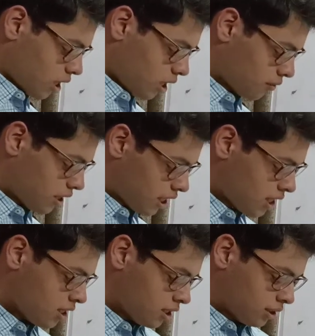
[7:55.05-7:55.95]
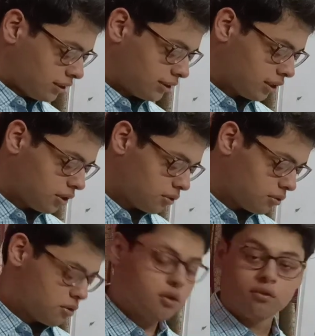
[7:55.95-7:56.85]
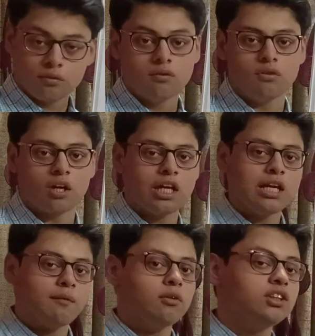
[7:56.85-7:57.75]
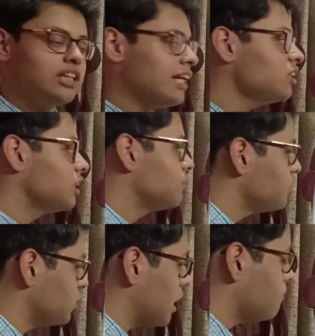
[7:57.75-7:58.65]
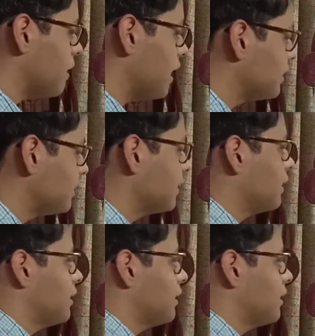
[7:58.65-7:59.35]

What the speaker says: Okay, so talking about the changes which take place